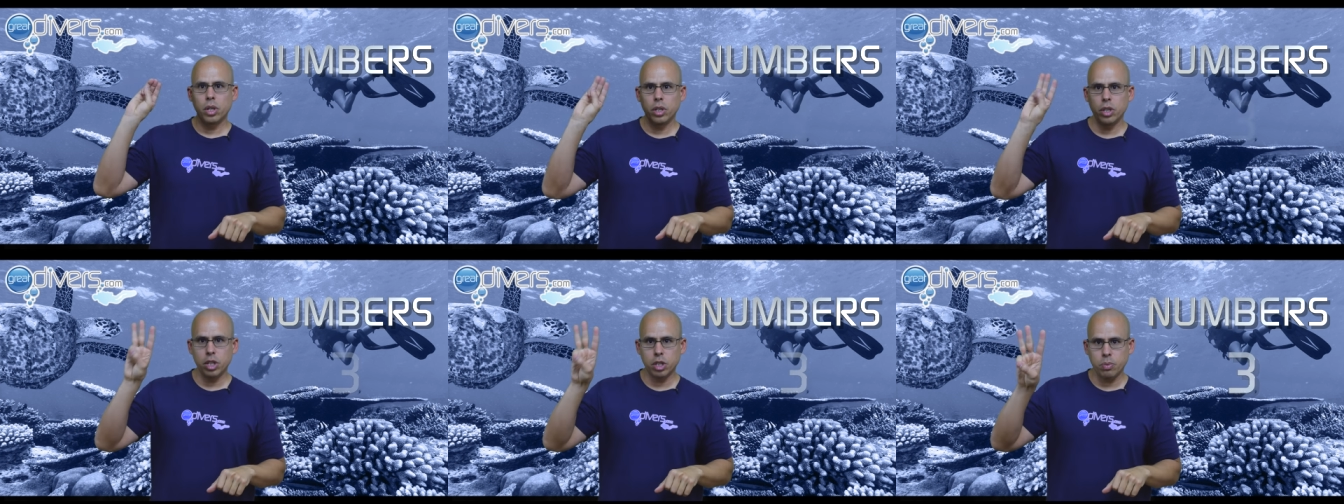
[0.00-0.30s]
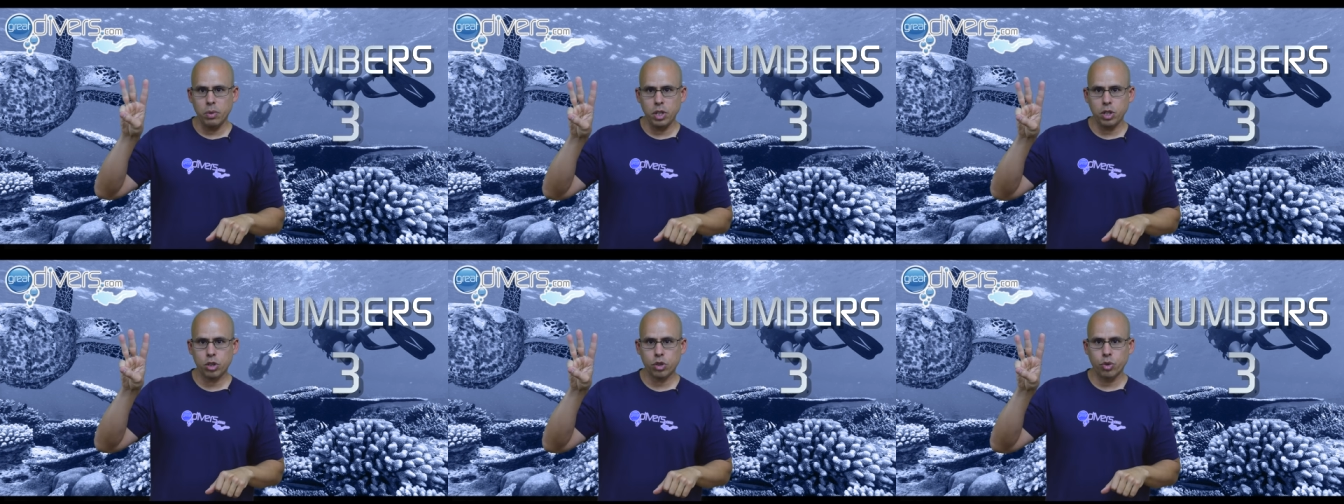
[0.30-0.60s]

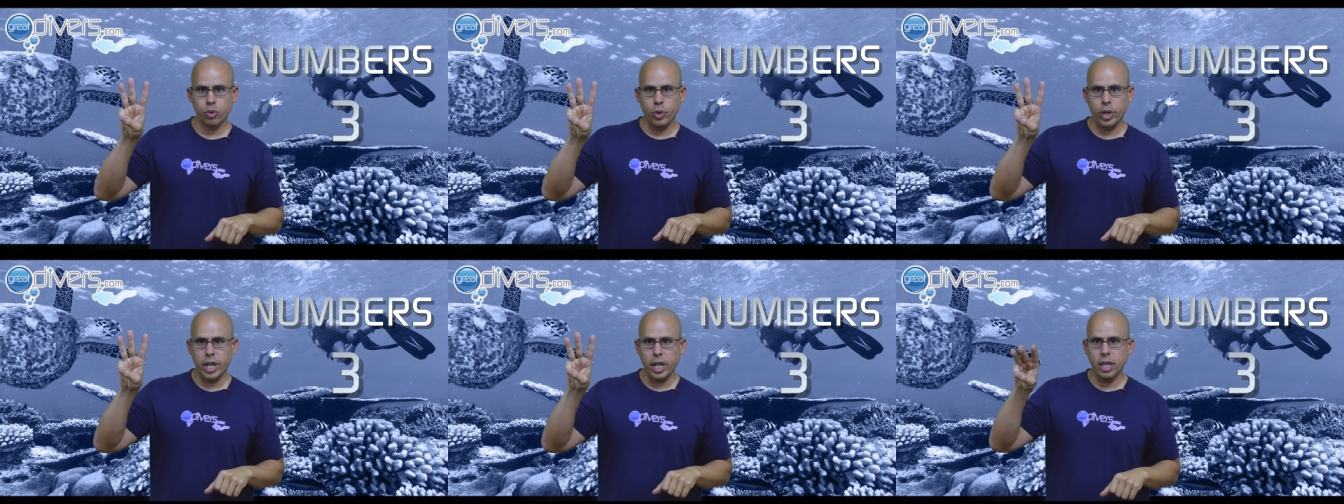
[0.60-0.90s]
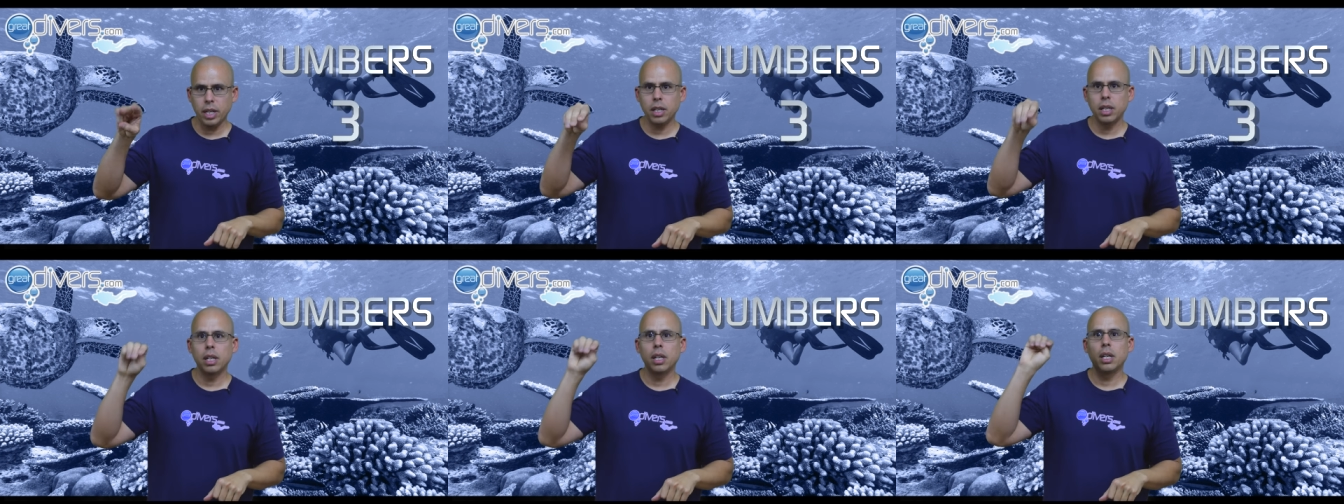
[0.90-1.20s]
this means 3,
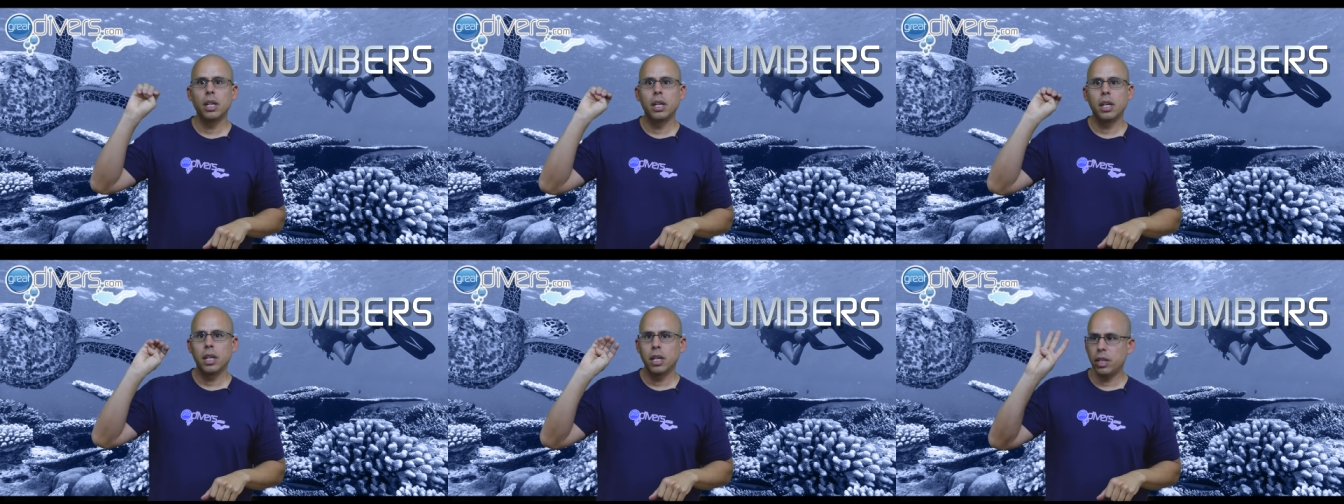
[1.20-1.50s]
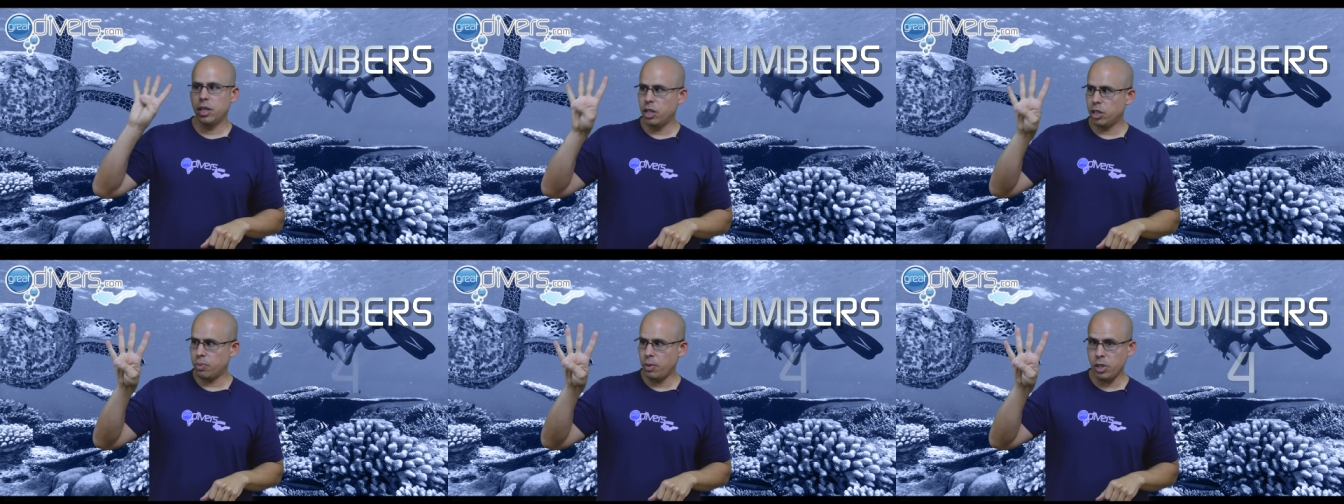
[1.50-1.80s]

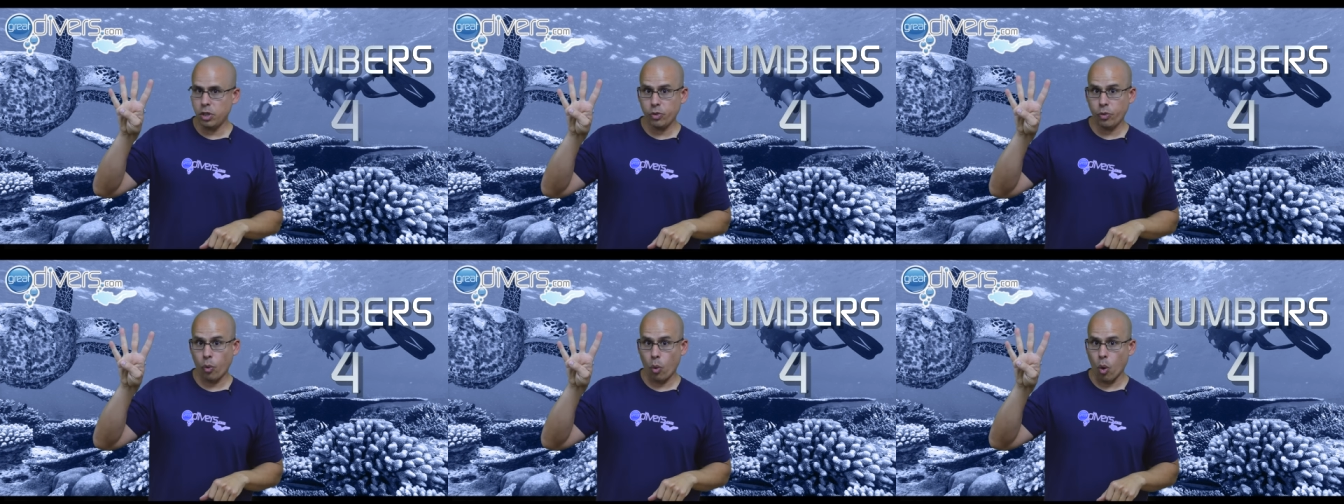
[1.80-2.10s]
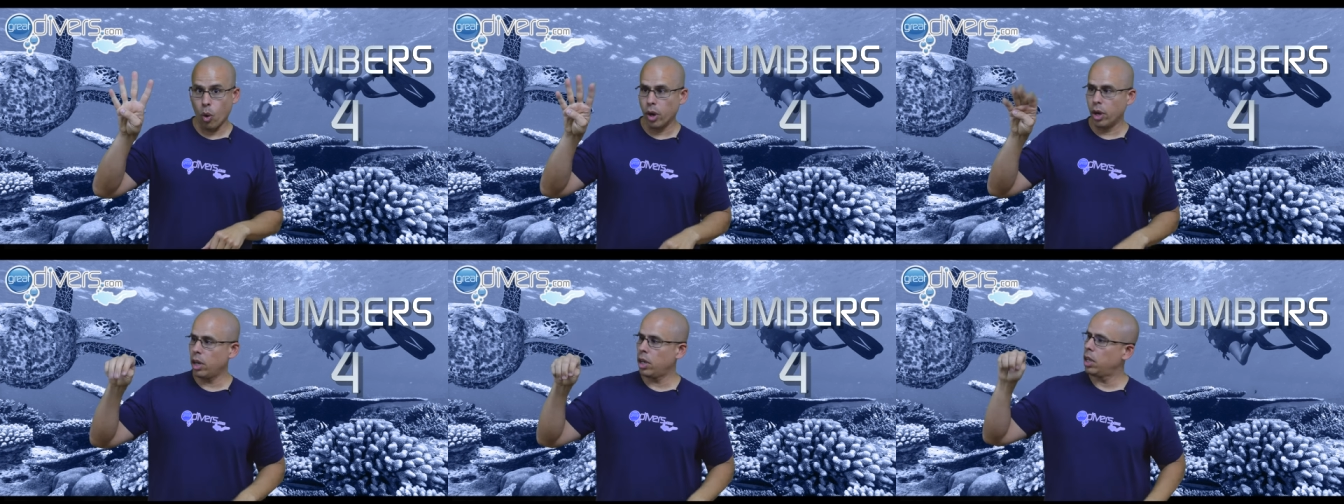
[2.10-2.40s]
this means
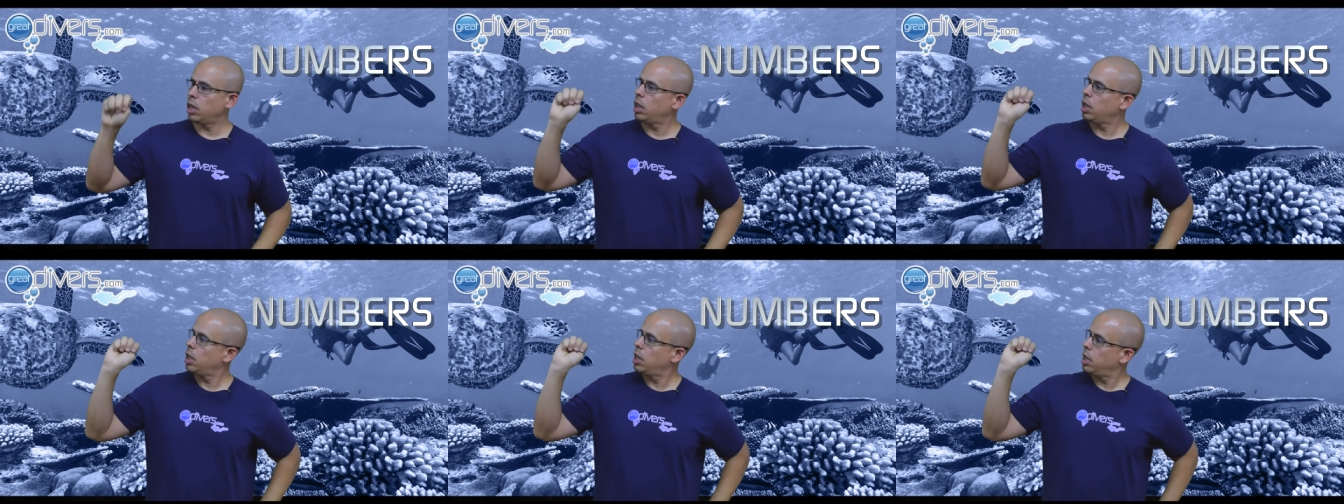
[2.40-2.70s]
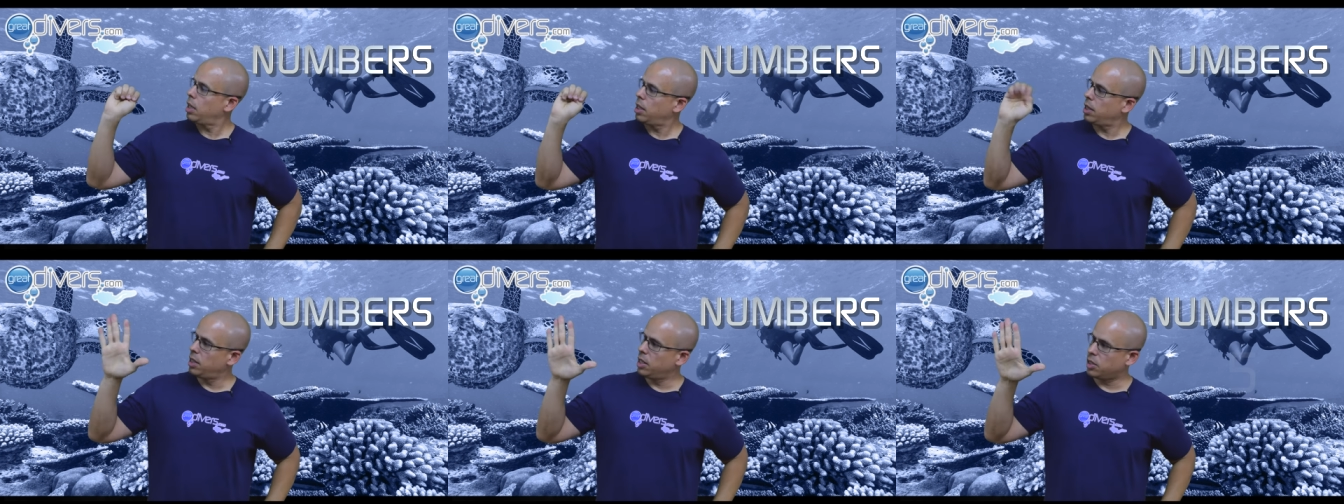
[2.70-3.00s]
4,
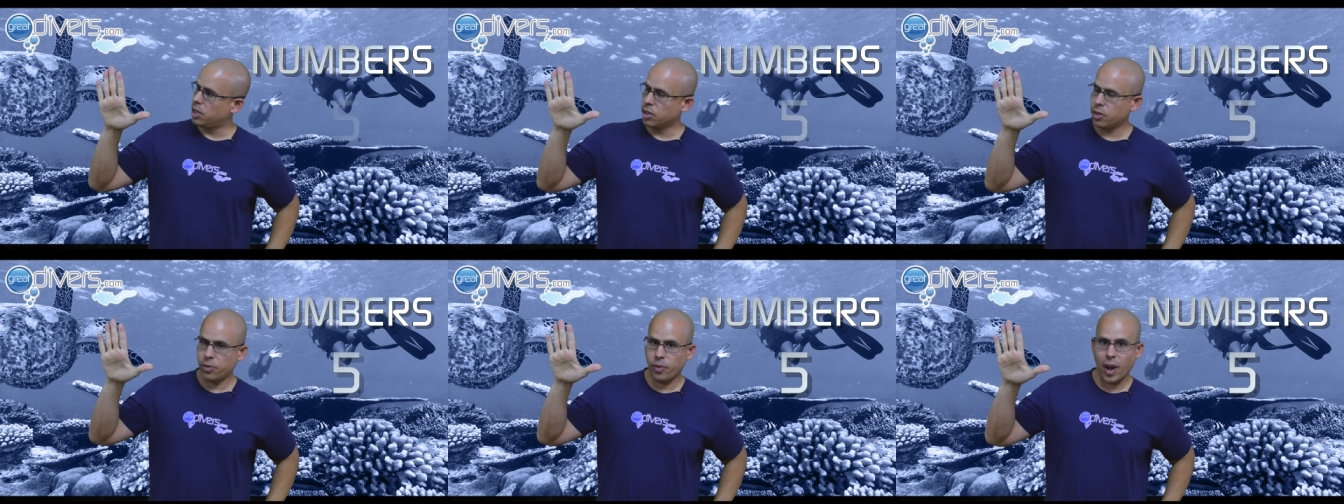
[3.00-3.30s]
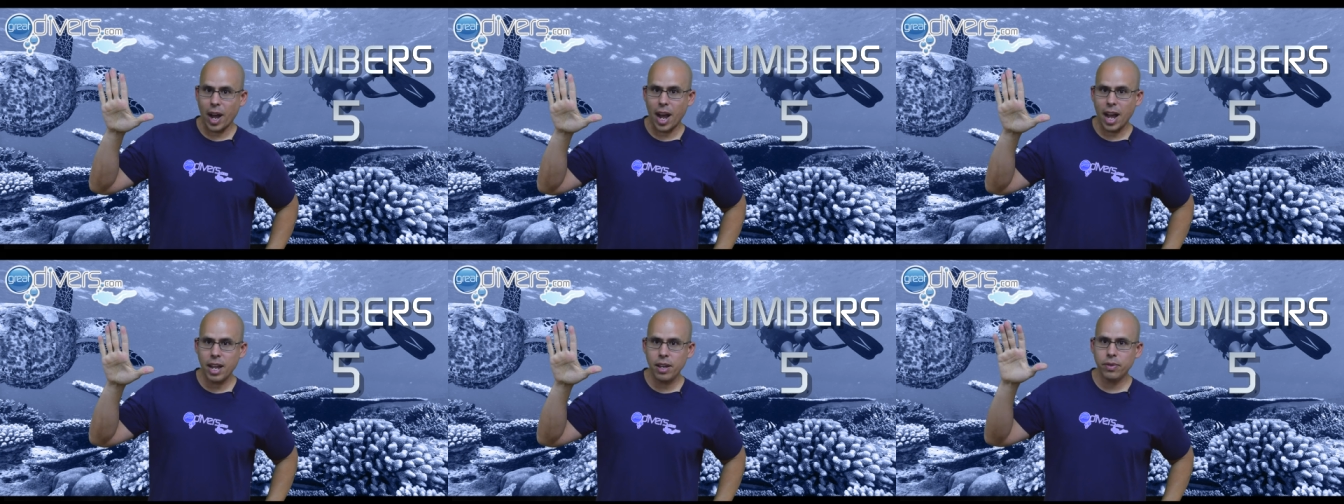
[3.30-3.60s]
this is
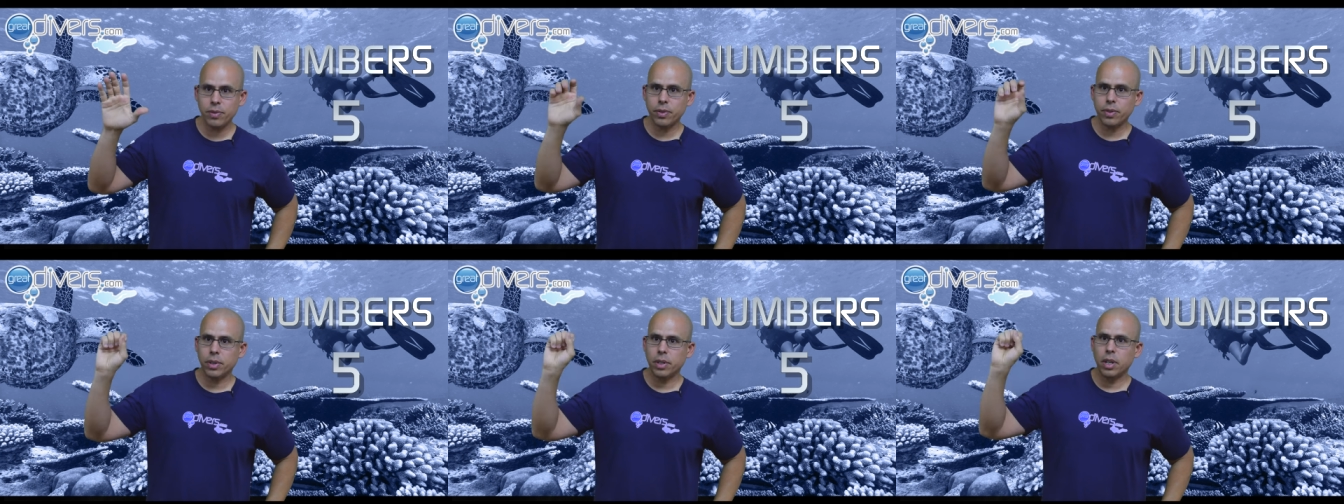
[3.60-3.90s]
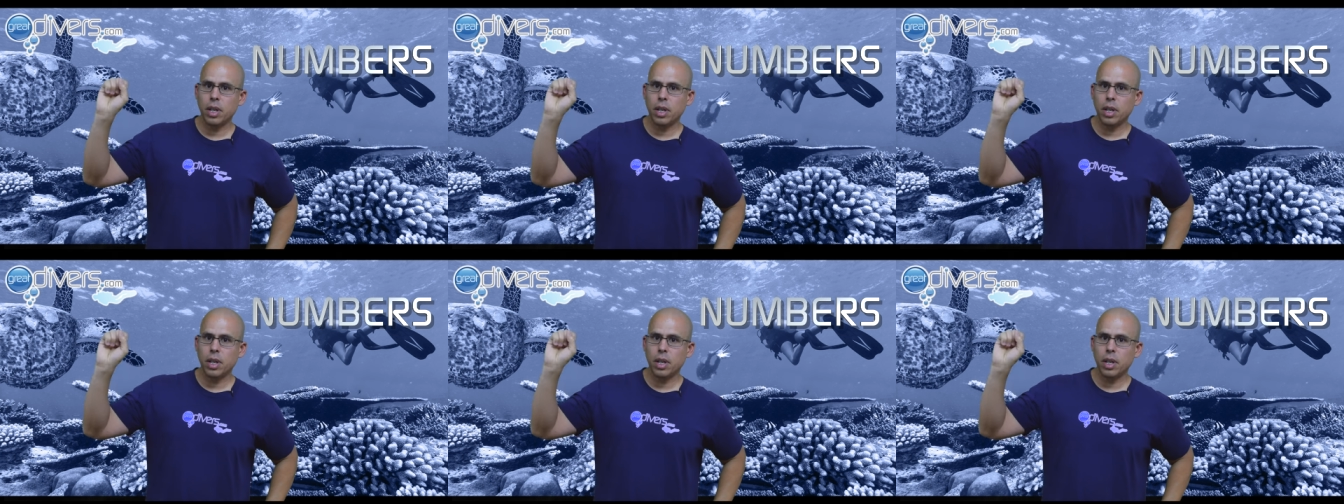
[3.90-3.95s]
5.